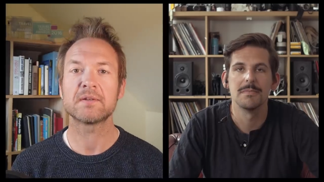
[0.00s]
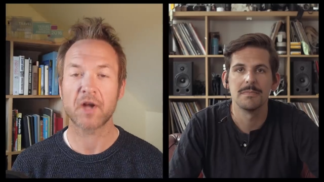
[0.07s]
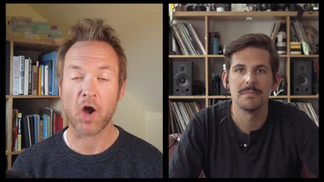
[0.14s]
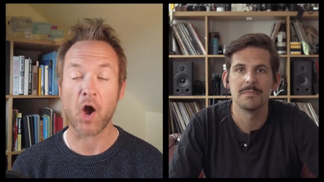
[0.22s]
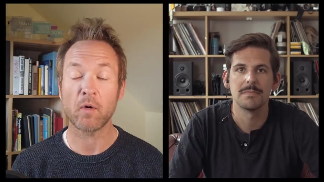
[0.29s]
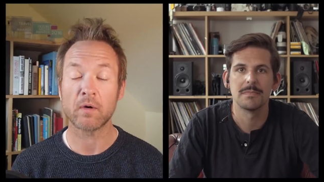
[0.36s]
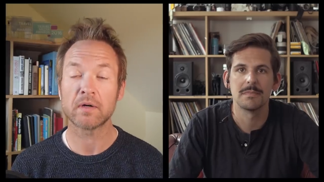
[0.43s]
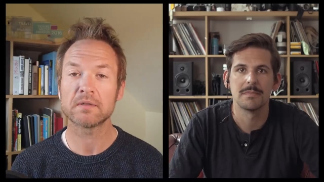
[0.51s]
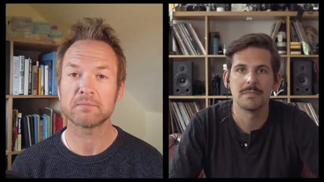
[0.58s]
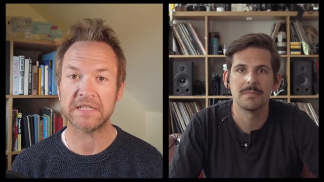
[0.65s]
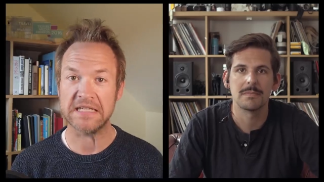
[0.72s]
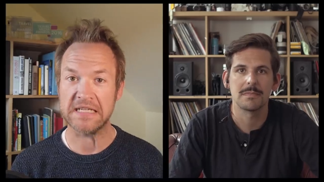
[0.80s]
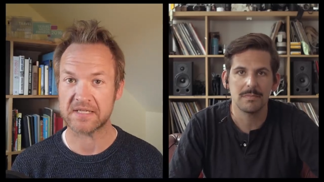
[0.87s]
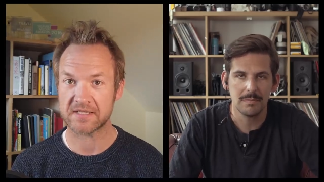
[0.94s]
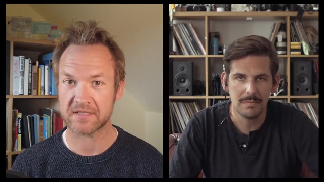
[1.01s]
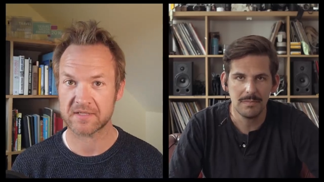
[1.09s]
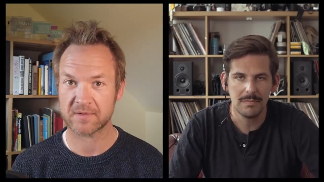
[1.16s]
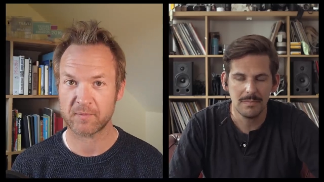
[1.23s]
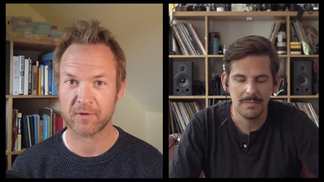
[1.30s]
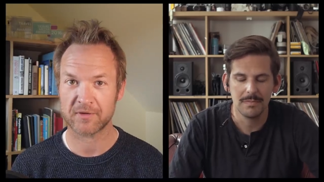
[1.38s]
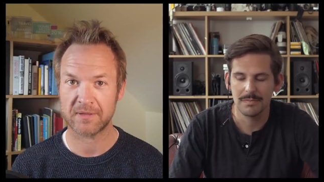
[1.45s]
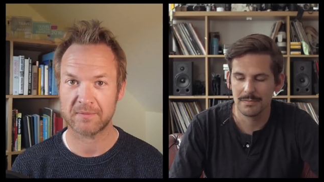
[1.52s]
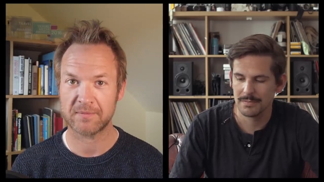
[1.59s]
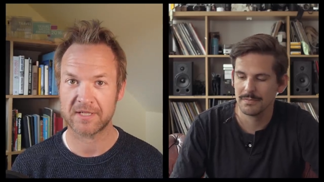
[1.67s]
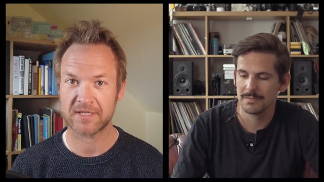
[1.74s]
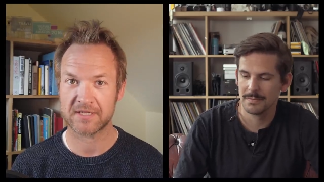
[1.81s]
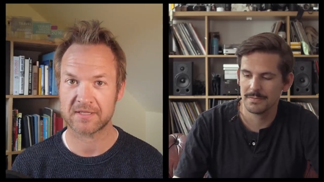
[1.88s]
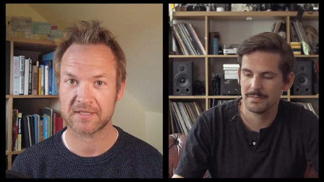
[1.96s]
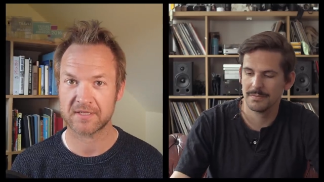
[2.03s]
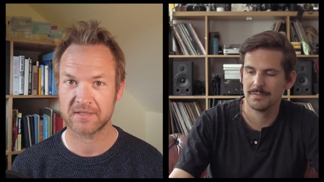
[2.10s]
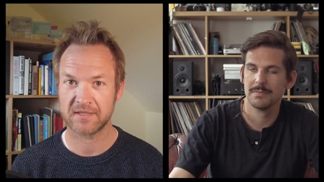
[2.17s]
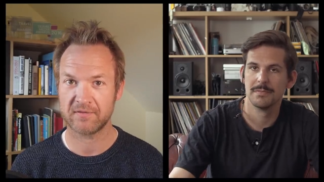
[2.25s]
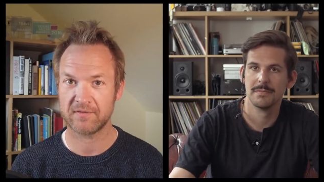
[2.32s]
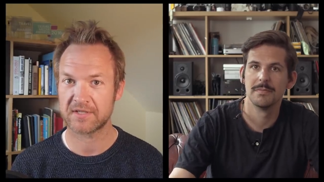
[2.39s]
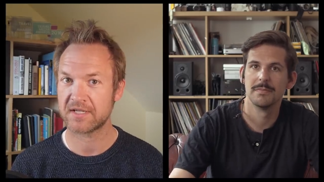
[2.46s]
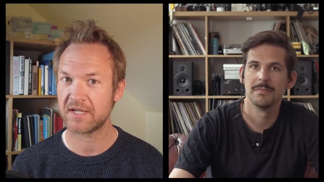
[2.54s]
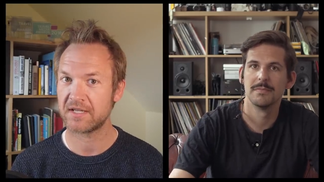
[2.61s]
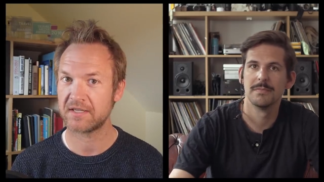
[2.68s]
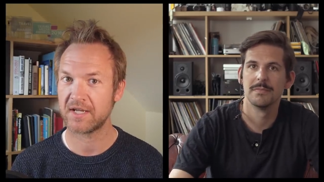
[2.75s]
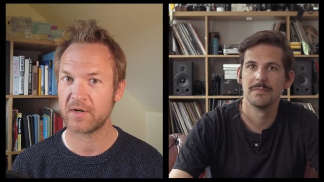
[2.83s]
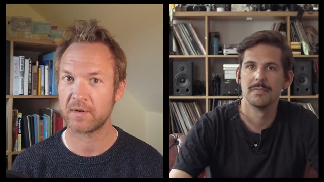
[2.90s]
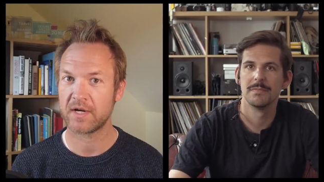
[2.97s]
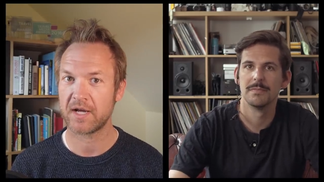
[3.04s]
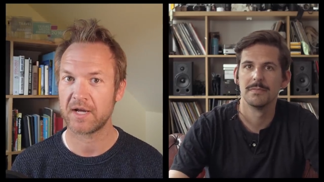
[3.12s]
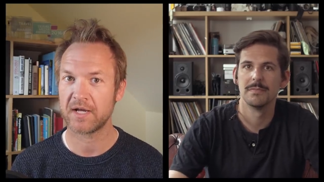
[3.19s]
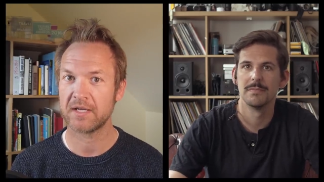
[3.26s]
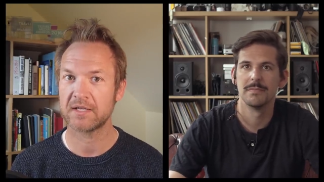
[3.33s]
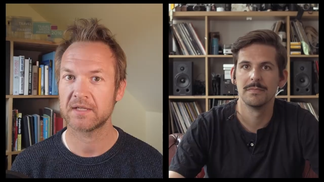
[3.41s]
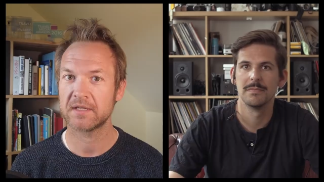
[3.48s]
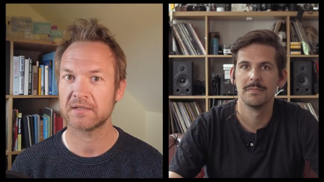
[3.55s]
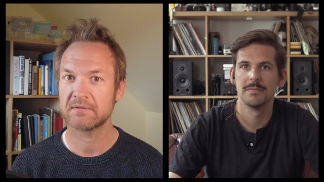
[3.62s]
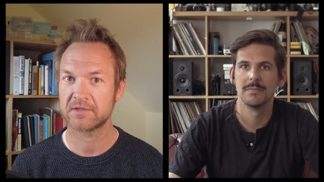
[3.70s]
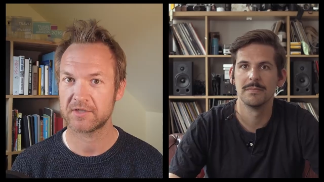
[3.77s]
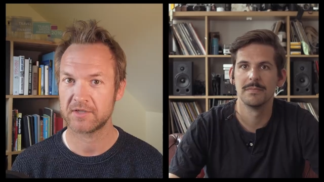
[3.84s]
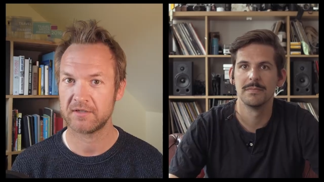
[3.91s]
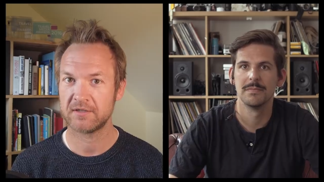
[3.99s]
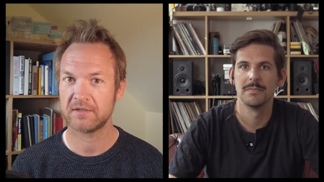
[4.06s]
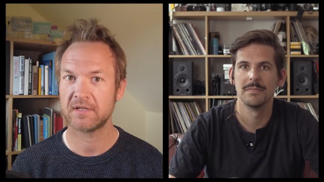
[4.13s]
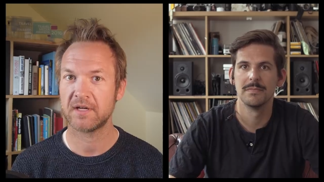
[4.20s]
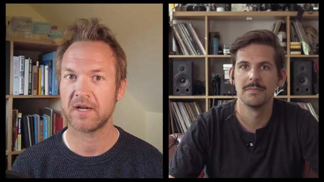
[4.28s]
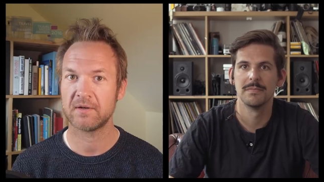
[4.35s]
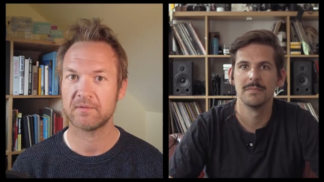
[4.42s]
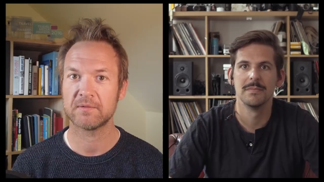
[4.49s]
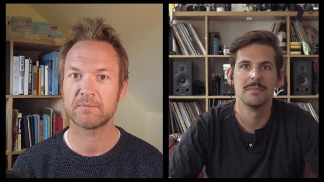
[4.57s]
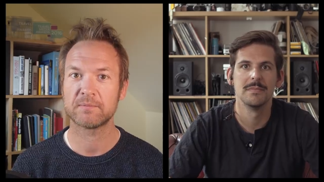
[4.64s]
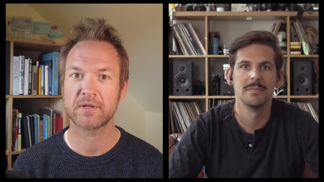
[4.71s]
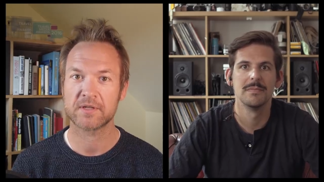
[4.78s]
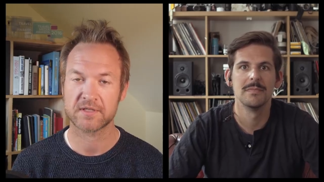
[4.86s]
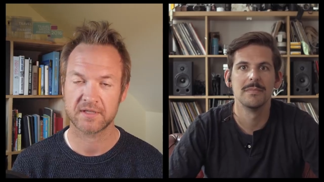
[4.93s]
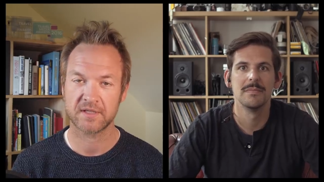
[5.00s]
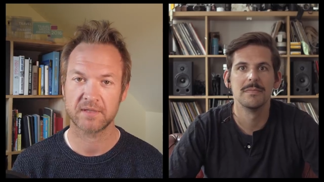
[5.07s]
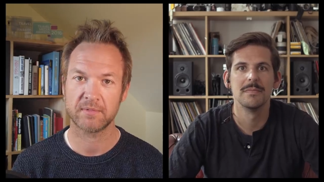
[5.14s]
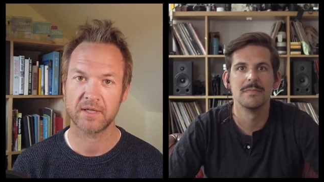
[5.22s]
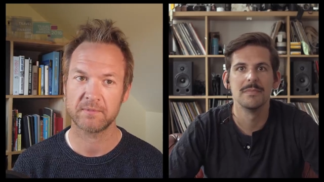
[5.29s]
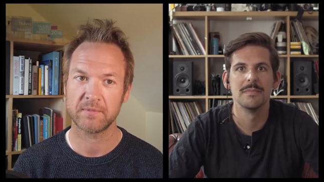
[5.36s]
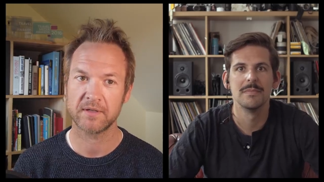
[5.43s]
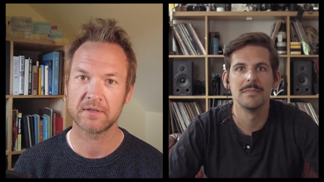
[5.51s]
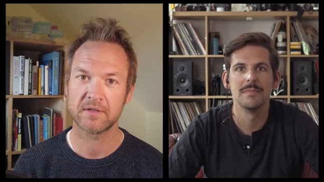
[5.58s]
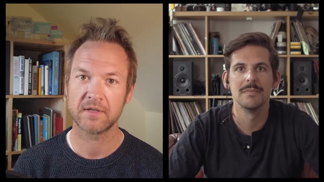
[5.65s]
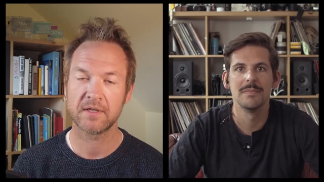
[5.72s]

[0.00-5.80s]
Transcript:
Speaker 1: go please and support them because if it's not there when I return, I will personally blame you.